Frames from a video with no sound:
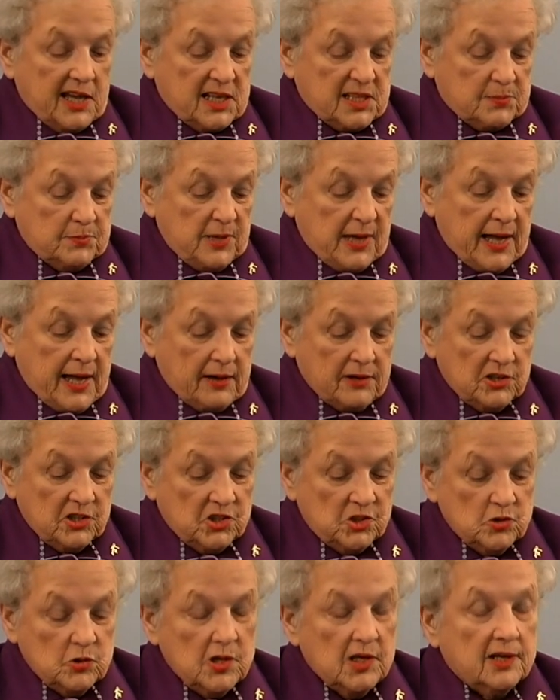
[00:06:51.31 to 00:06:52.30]
asked me, how did
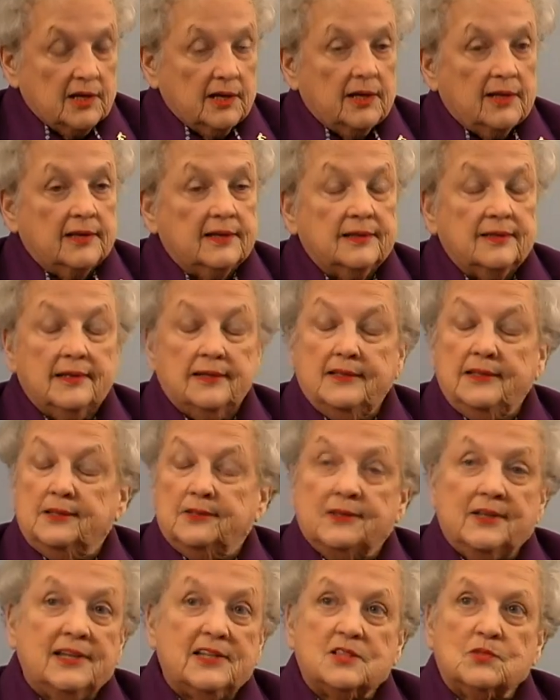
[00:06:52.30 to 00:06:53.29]
you get on it? You
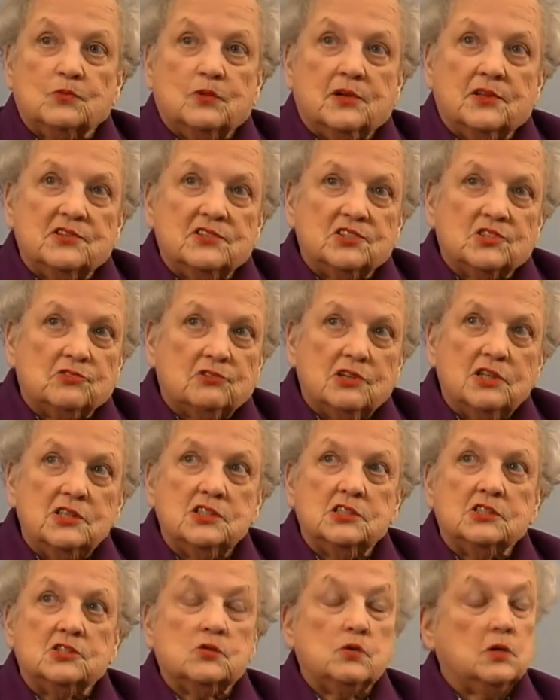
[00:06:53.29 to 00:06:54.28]
know, that's one of the
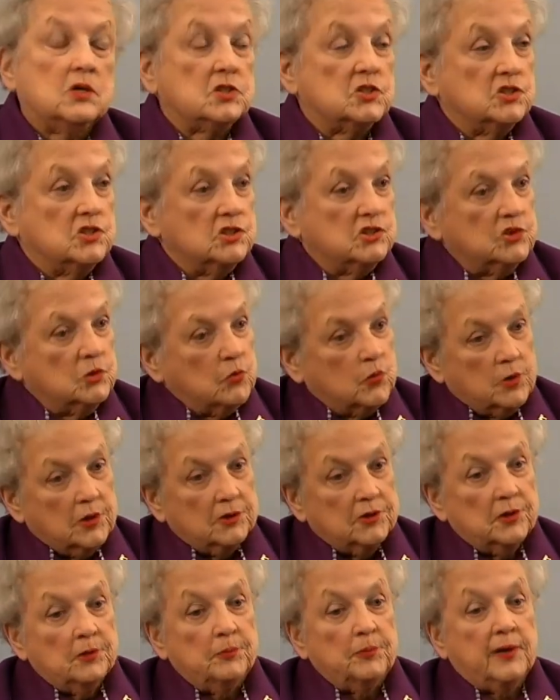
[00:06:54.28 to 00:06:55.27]
strangest questions in the
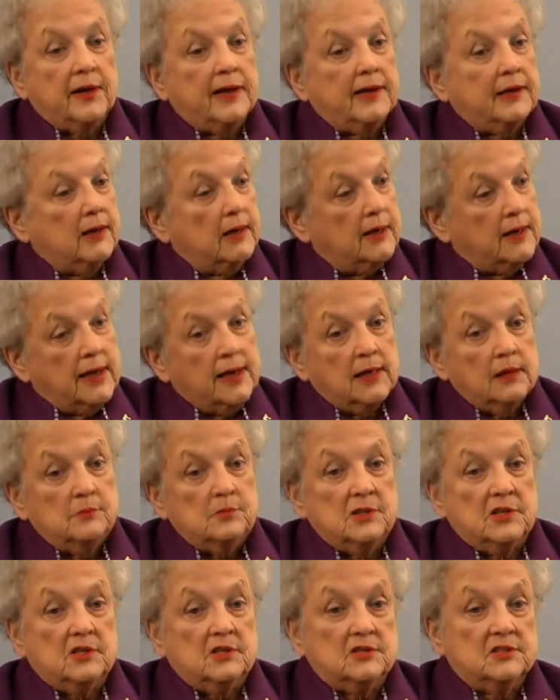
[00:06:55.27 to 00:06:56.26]
world, but I got on it
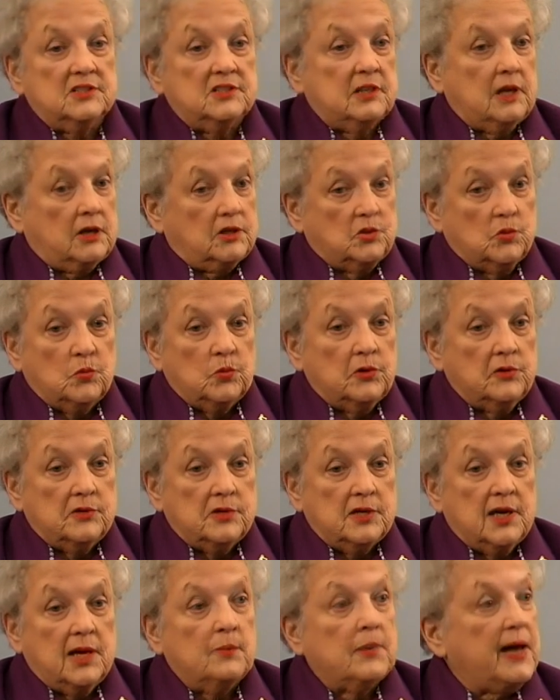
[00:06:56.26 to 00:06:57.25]
because Dr.
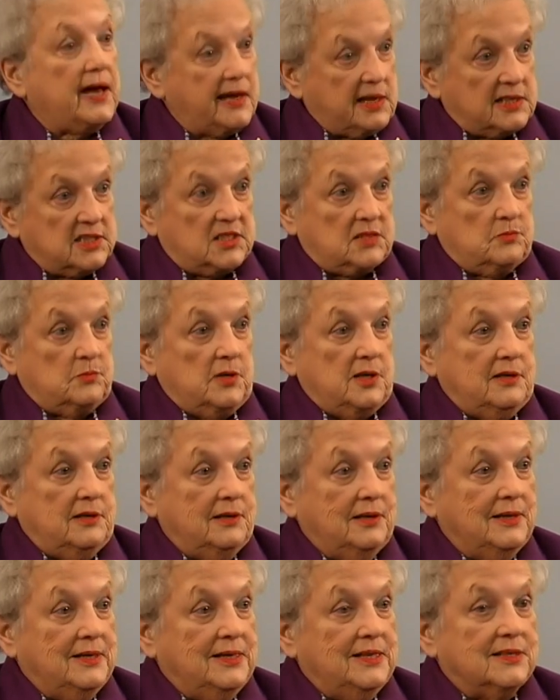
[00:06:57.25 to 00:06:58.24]
Worthingham asked me
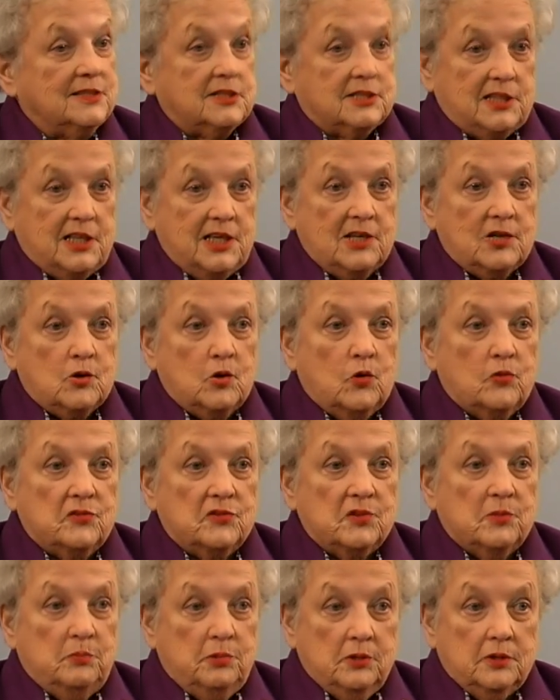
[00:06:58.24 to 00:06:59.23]
to take over
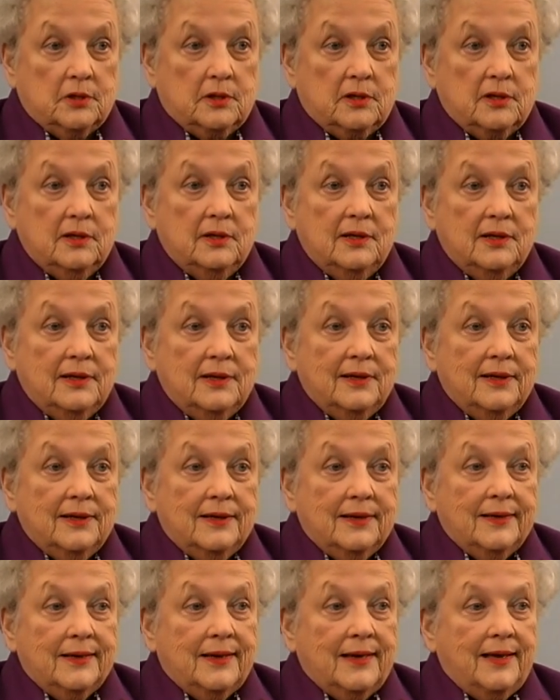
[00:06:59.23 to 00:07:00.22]
the book.
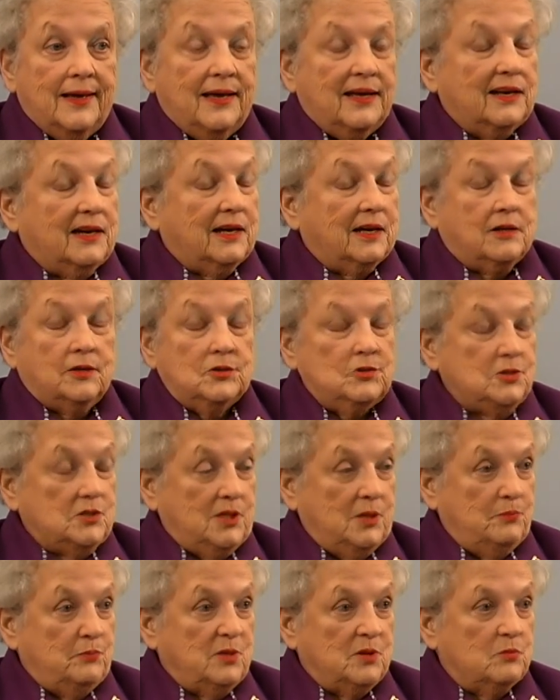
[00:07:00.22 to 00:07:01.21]
And I couldn't
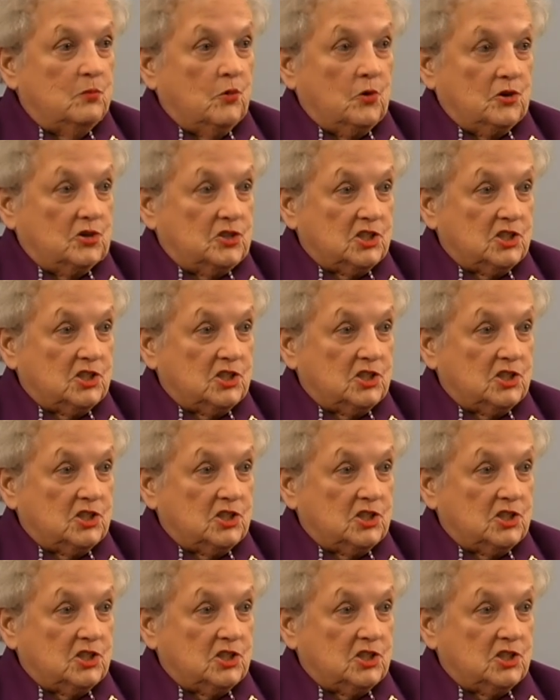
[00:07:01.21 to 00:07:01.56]
have been more